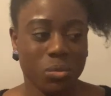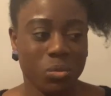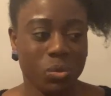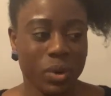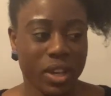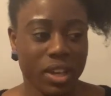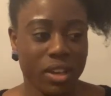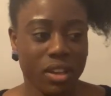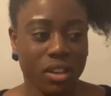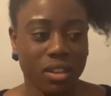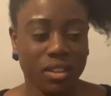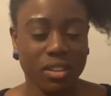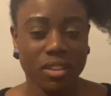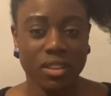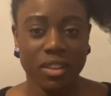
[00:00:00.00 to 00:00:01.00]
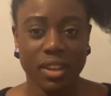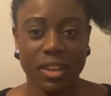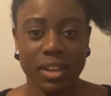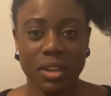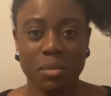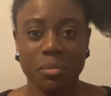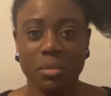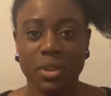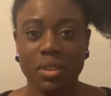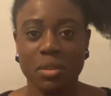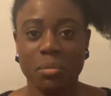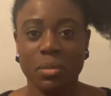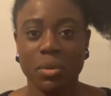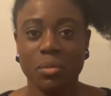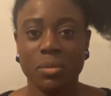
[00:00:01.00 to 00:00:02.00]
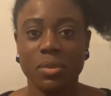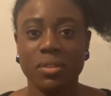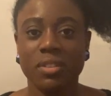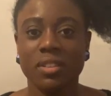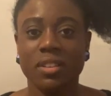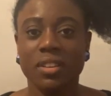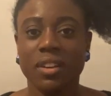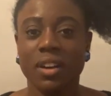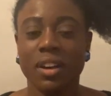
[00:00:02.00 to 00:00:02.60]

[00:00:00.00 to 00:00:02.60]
where I am at the moment.